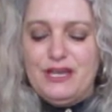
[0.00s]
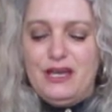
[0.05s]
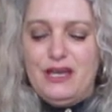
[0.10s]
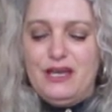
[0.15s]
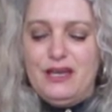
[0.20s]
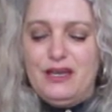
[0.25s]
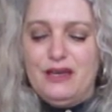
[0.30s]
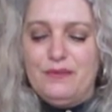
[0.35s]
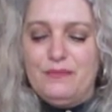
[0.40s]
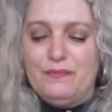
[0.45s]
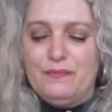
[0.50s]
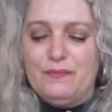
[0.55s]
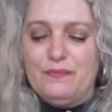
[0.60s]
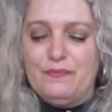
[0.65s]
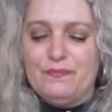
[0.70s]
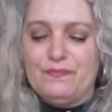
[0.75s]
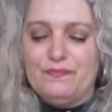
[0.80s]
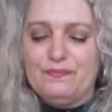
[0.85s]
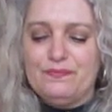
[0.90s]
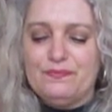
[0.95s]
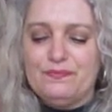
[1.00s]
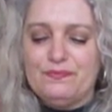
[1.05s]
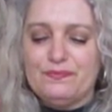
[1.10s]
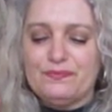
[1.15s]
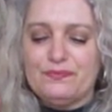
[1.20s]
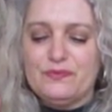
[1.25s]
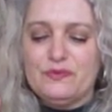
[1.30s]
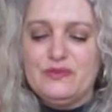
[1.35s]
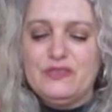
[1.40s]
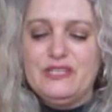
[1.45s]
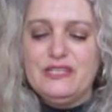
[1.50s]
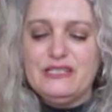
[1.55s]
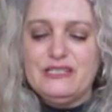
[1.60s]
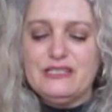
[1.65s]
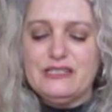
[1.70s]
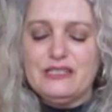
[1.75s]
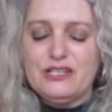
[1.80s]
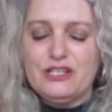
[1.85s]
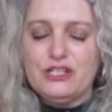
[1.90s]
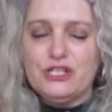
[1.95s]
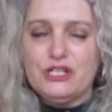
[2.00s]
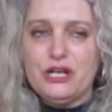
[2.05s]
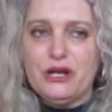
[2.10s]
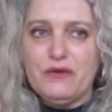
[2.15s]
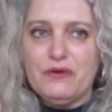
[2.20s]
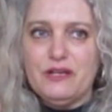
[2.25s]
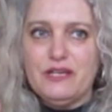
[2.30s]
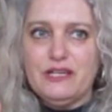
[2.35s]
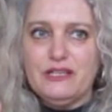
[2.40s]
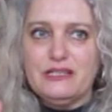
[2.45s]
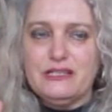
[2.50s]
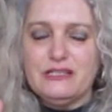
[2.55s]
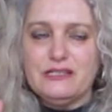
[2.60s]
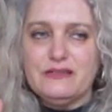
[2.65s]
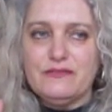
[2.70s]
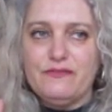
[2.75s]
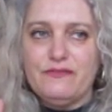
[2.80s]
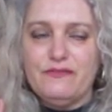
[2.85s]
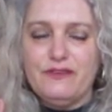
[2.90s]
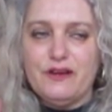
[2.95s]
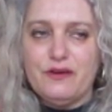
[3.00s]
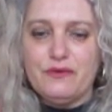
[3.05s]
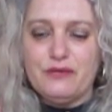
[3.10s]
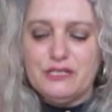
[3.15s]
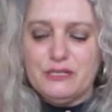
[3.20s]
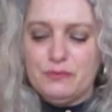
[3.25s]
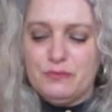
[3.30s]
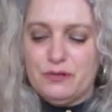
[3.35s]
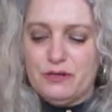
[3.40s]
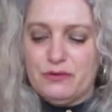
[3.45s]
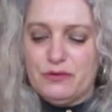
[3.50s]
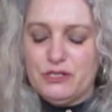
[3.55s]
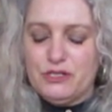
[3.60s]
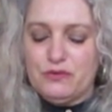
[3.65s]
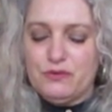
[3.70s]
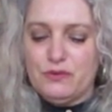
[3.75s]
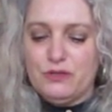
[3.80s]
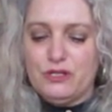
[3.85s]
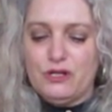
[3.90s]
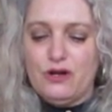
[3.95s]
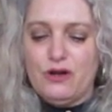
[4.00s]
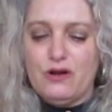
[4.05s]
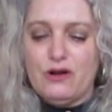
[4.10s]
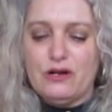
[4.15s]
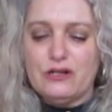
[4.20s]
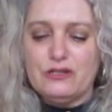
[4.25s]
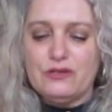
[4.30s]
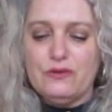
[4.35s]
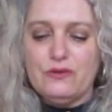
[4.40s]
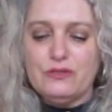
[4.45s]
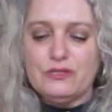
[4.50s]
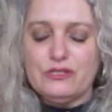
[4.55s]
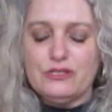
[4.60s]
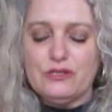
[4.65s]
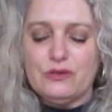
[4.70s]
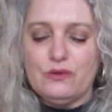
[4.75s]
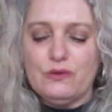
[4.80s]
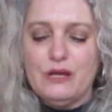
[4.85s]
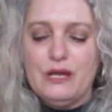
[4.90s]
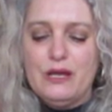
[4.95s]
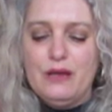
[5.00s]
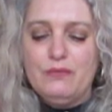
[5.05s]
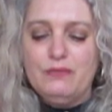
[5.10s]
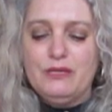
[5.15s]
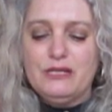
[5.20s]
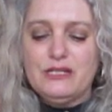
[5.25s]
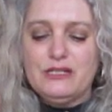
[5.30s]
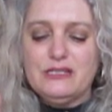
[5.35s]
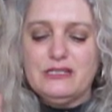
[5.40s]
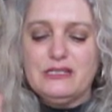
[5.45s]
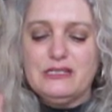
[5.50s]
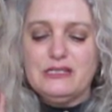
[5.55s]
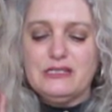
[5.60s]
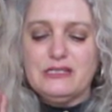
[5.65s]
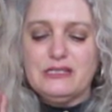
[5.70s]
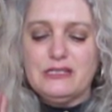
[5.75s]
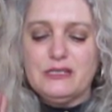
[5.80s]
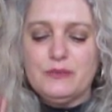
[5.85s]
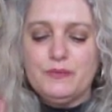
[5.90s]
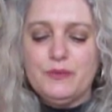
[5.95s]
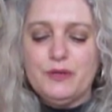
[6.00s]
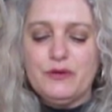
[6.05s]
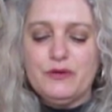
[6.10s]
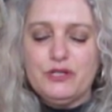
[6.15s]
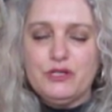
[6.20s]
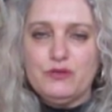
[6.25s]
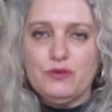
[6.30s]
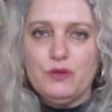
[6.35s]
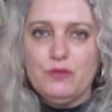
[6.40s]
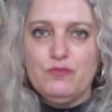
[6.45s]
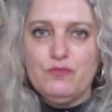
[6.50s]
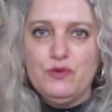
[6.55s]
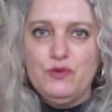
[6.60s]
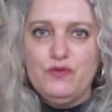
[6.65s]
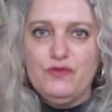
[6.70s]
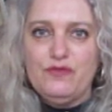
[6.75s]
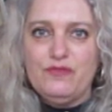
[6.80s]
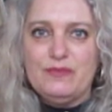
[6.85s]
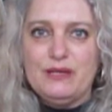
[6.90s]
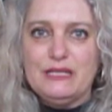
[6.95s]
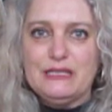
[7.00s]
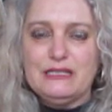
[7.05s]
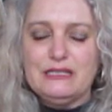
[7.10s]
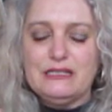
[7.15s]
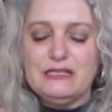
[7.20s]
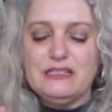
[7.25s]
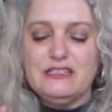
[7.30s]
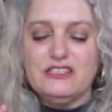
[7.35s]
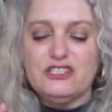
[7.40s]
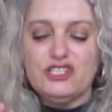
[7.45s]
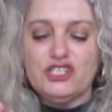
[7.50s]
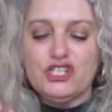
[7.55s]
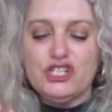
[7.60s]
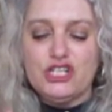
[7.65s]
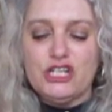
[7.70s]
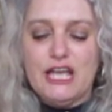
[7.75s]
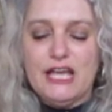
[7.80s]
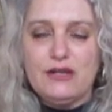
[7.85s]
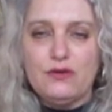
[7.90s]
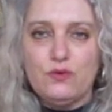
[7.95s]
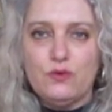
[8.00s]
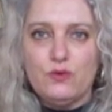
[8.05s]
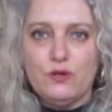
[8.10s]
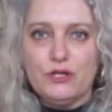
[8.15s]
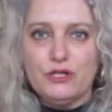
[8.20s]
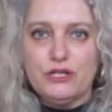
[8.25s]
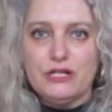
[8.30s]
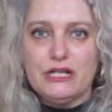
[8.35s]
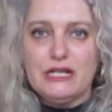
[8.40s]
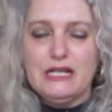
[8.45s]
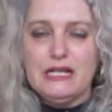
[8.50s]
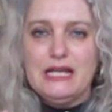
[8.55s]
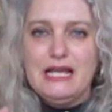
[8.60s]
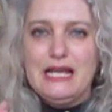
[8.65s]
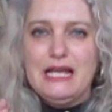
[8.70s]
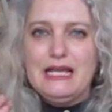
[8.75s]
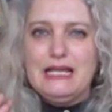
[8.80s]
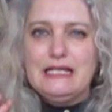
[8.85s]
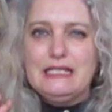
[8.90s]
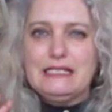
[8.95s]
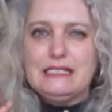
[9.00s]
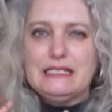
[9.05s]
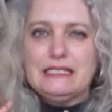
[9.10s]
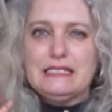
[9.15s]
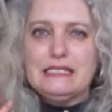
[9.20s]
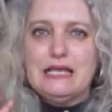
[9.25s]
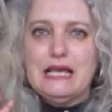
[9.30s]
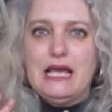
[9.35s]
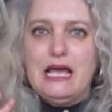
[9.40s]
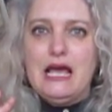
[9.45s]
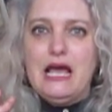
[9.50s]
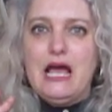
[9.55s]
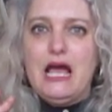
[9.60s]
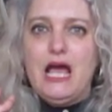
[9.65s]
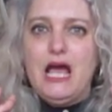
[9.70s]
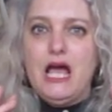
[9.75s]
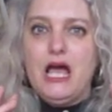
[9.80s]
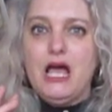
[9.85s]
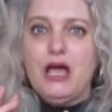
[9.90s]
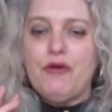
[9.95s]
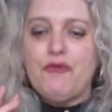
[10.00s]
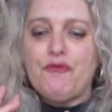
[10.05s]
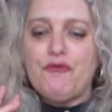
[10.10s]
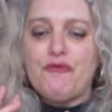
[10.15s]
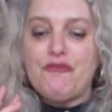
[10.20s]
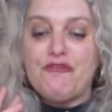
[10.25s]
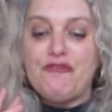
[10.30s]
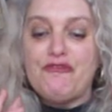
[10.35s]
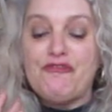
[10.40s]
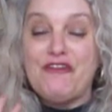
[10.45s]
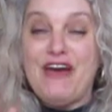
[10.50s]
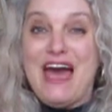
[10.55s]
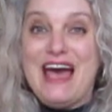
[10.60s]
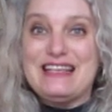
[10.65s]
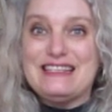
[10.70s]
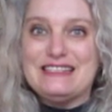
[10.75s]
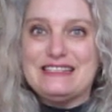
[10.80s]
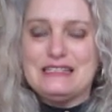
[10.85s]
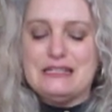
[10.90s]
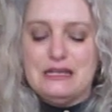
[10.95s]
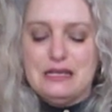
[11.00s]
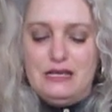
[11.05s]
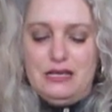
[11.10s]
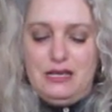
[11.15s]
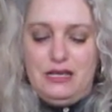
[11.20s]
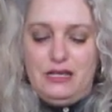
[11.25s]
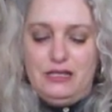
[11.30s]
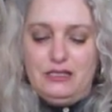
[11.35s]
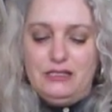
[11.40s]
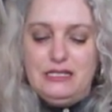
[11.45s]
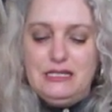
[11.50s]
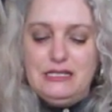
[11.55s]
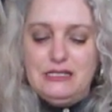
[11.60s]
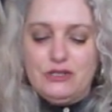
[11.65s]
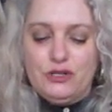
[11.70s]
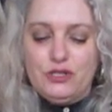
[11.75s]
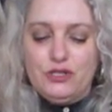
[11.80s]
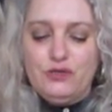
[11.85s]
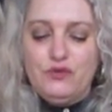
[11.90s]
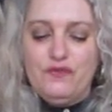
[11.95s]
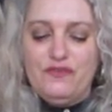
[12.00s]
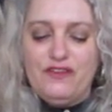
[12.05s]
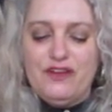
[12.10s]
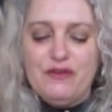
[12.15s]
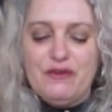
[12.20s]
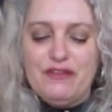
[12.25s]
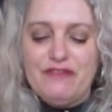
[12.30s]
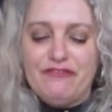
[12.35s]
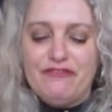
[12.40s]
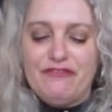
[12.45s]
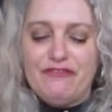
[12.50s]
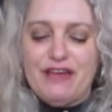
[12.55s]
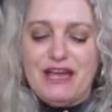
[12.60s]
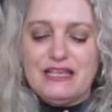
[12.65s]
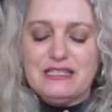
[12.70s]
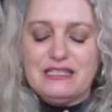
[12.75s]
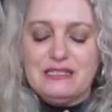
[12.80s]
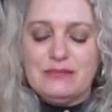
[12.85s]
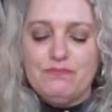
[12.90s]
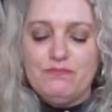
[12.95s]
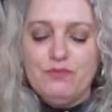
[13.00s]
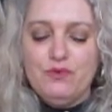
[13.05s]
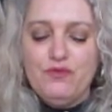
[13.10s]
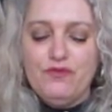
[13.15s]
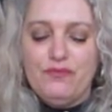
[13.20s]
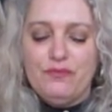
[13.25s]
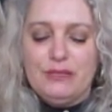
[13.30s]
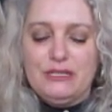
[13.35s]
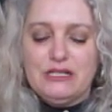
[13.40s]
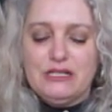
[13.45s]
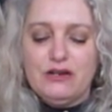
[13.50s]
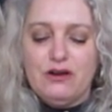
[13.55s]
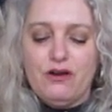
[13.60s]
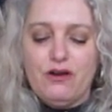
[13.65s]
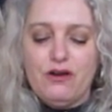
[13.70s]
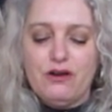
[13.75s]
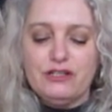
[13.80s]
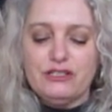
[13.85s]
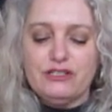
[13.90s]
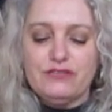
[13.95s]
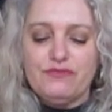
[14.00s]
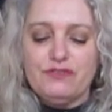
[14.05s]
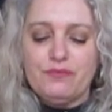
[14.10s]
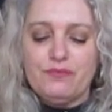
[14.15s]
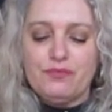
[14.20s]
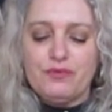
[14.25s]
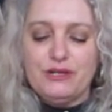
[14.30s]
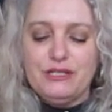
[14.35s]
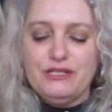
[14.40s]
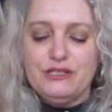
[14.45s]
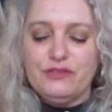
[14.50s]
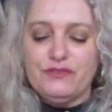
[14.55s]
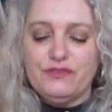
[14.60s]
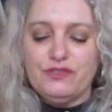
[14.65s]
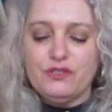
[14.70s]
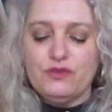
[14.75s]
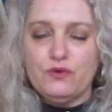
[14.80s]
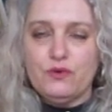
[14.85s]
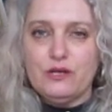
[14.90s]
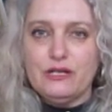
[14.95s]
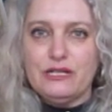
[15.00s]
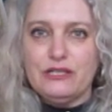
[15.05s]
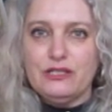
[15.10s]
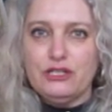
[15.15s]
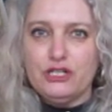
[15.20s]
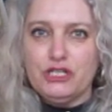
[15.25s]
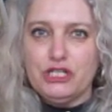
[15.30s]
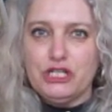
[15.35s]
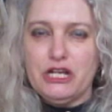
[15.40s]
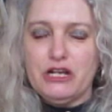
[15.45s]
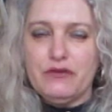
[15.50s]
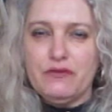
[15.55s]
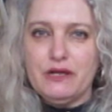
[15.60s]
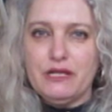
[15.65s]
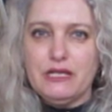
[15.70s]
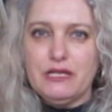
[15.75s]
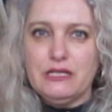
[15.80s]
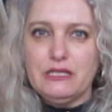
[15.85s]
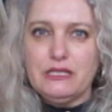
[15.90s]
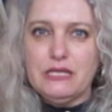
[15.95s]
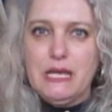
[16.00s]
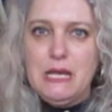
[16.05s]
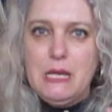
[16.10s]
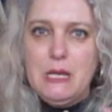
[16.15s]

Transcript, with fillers: Um, this the chariot is very spiritual card also because it's spiritual movement, it's shadow work, it's uh, fast. These are two very fast movement cards of the Prince of Sword and the Chariot.